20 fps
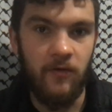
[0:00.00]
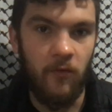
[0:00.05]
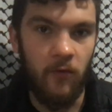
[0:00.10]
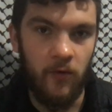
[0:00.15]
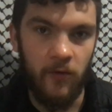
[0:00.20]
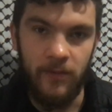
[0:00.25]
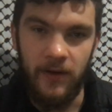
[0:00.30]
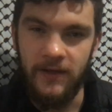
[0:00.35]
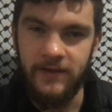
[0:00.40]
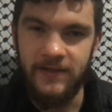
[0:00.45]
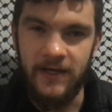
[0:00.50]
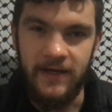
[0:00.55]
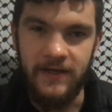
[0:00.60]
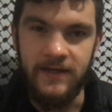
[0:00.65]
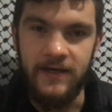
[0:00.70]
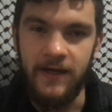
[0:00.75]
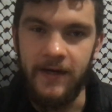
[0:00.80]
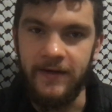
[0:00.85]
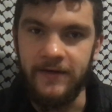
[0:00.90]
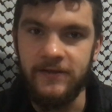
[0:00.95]
or about 10
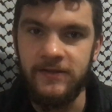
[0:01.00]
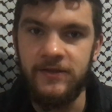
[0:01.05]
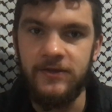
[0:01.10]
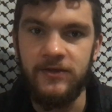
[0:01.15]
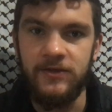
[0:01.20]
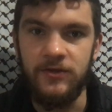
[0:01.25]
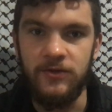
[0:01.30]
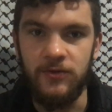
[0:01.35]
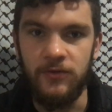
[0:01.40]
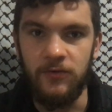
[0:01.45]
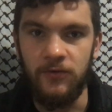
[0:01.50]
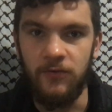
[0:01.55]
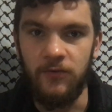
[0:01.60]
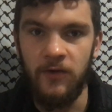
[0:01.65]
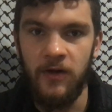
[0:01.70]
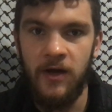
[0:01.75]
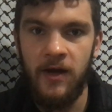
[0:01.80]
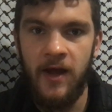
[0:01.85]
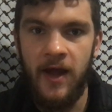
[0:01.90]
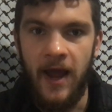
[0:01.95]
days to
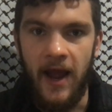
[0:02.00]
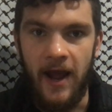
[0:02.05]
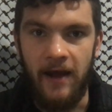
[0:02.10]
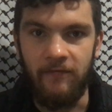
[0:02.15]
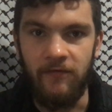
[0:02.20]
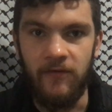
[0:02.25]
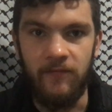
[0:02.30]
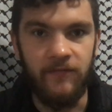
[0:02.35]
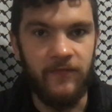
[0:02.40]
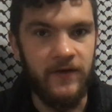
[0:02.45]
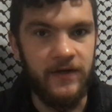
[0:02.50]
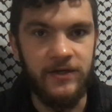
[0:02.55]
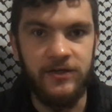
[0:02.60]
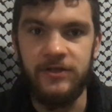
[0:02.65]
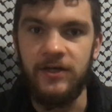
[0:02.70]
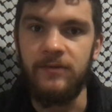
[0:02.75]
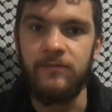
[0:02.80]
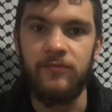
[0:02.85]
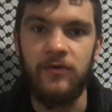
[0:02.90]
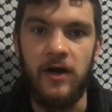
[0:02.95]
have them finish
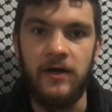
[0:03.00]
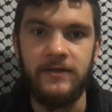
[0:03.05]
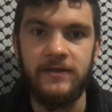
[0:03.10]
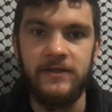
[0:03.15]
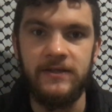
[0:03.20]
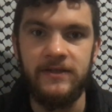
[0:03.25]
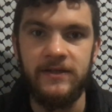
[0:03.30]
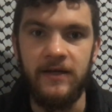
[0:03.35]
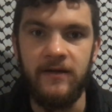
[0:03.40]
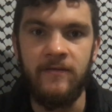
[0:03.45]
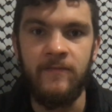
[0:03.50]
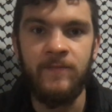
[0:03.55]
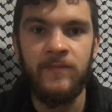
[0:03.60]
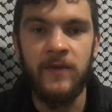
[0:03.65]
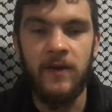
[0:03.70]
it and process it.